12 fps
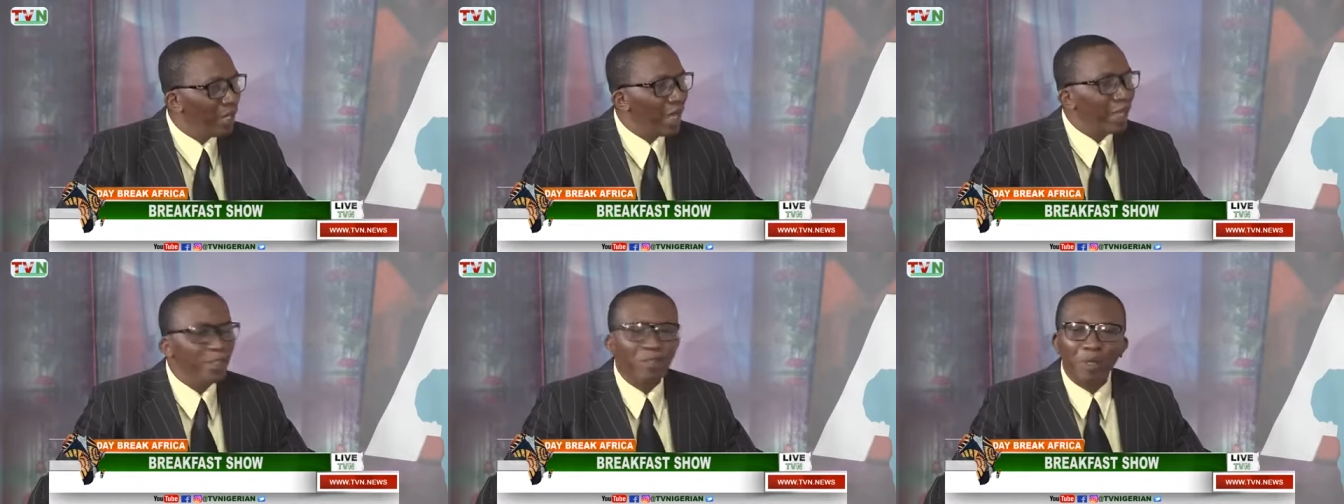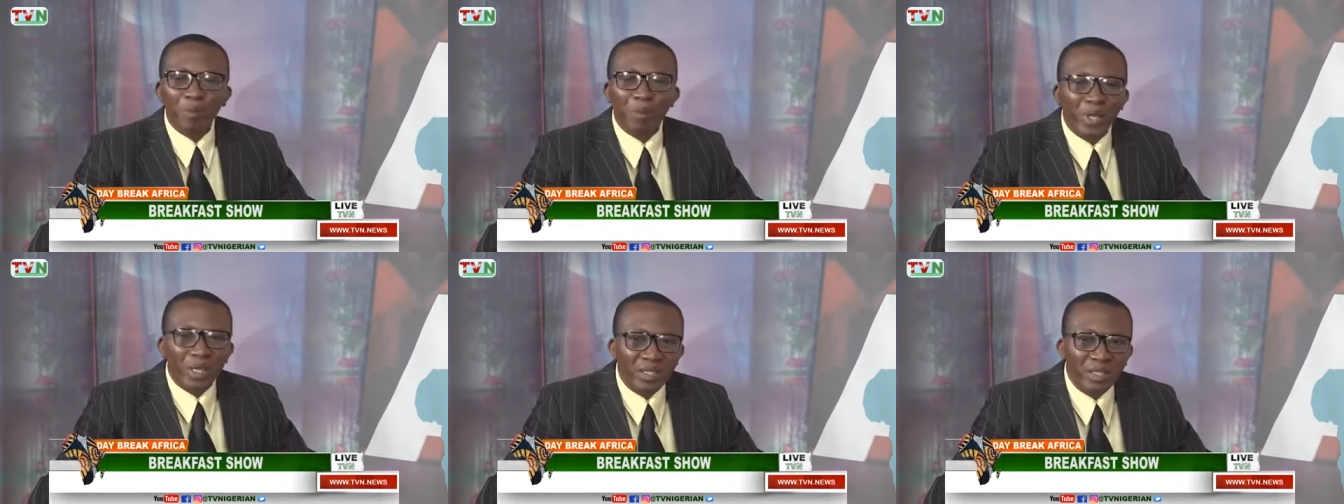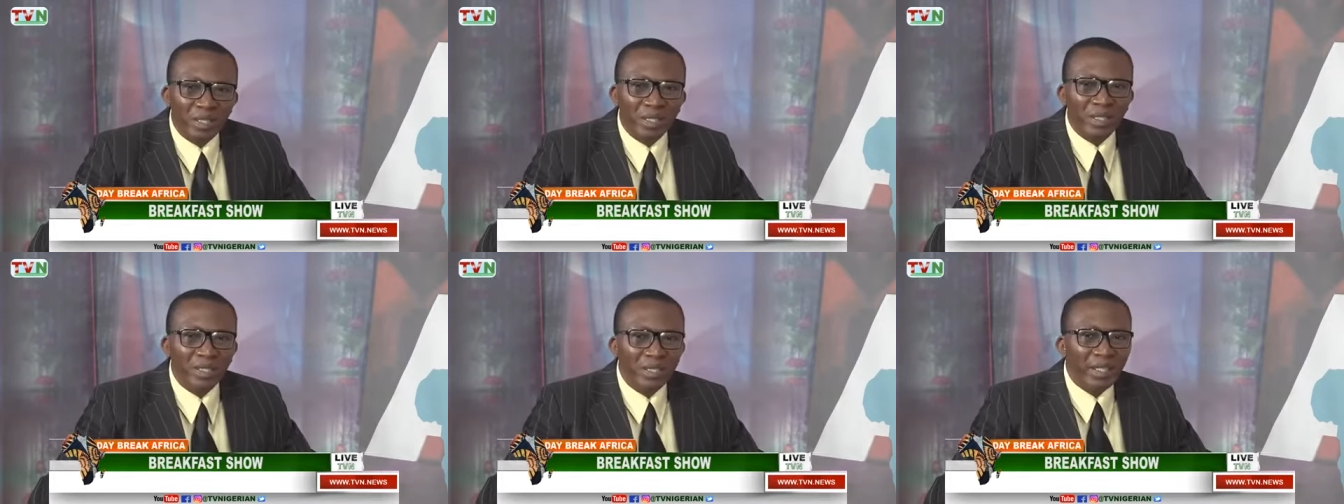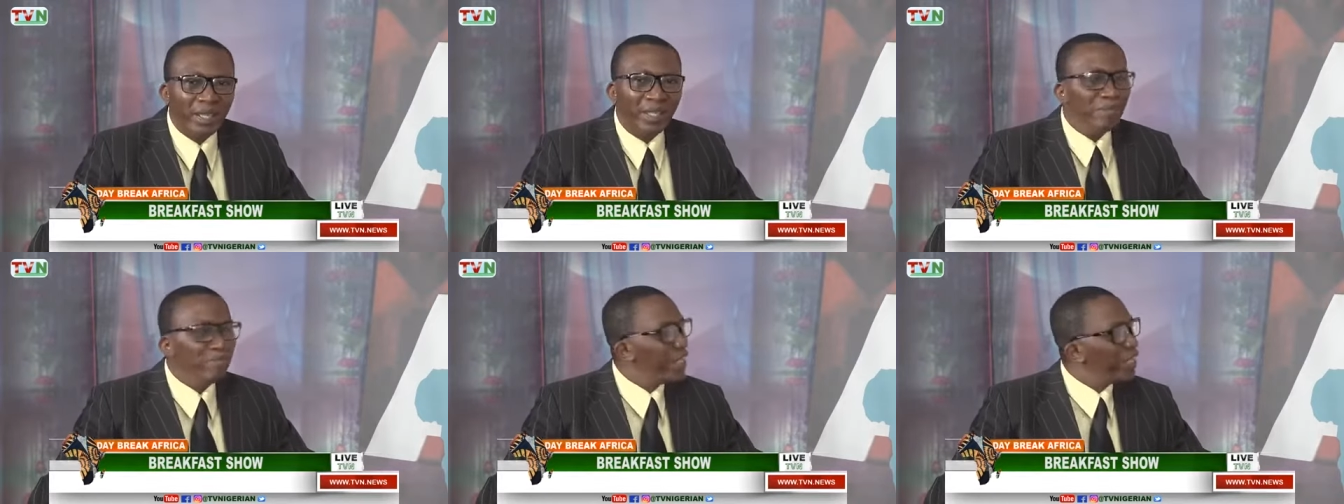At no point did they
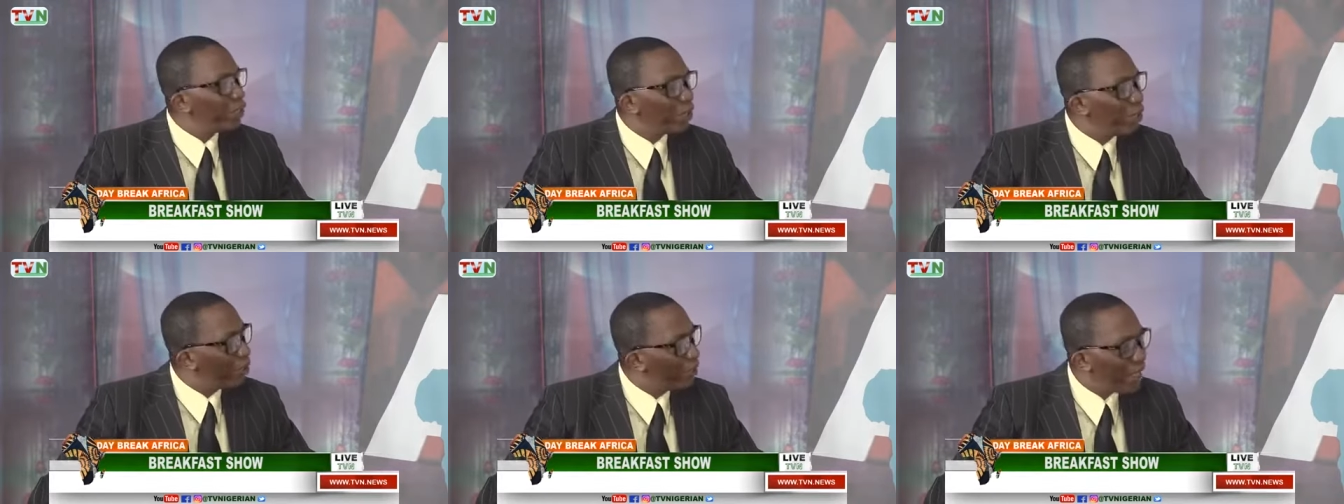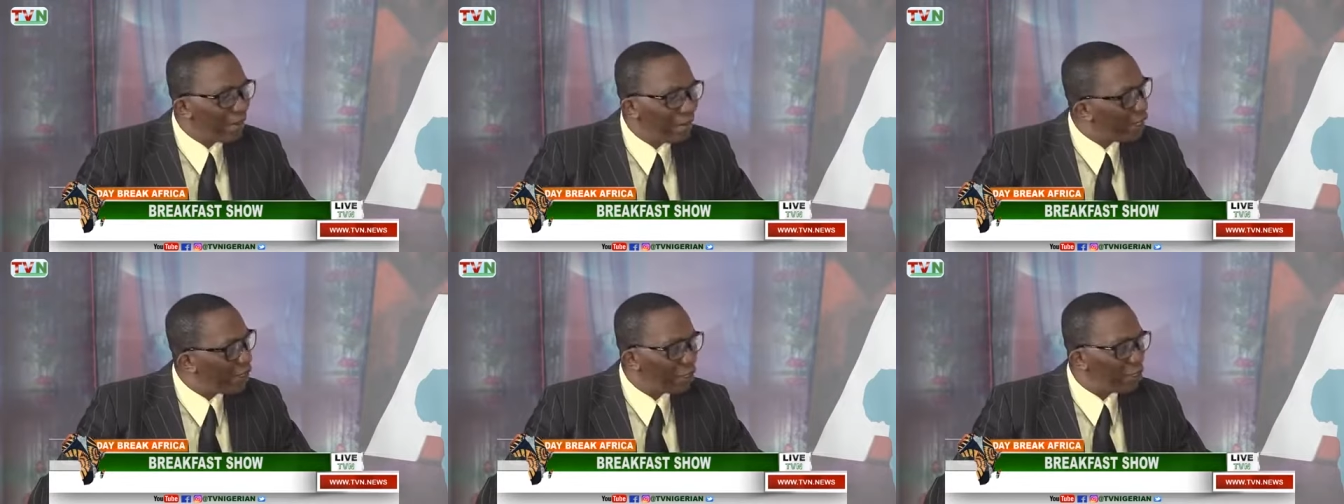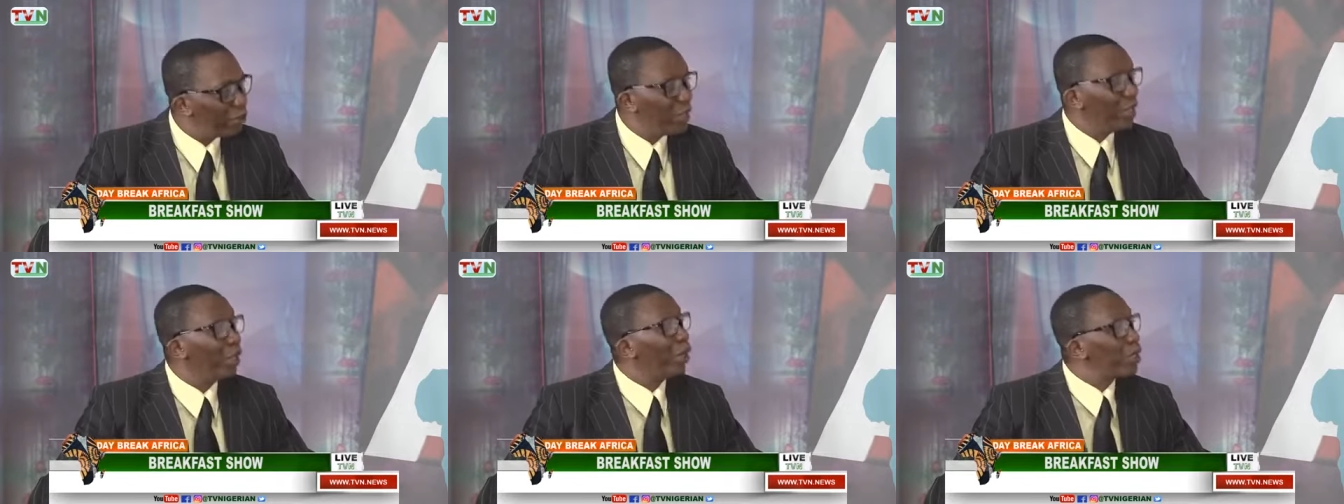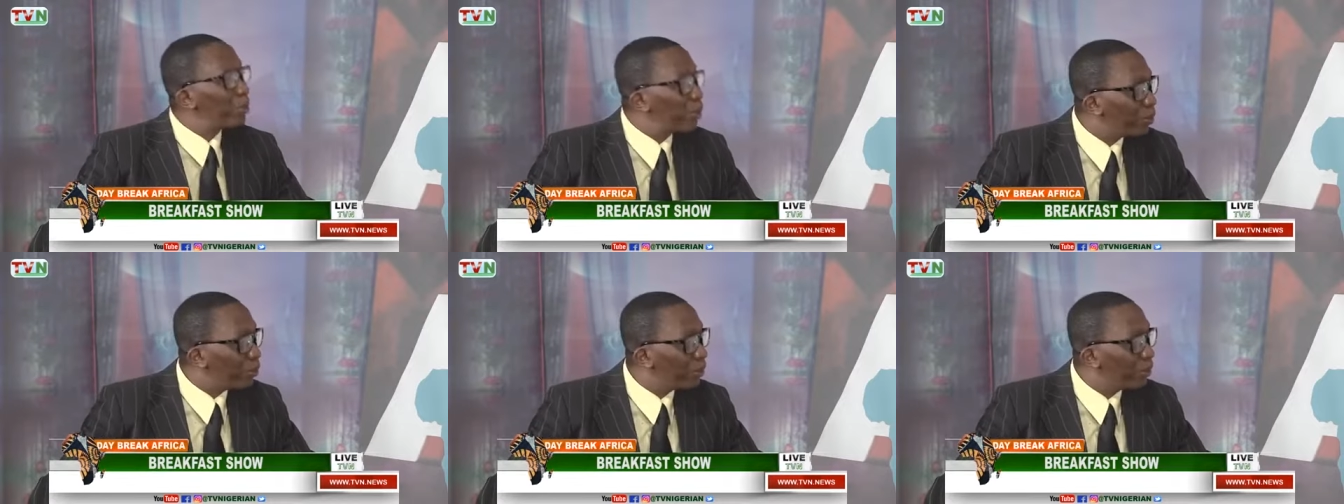mention coronavirus to the hospital.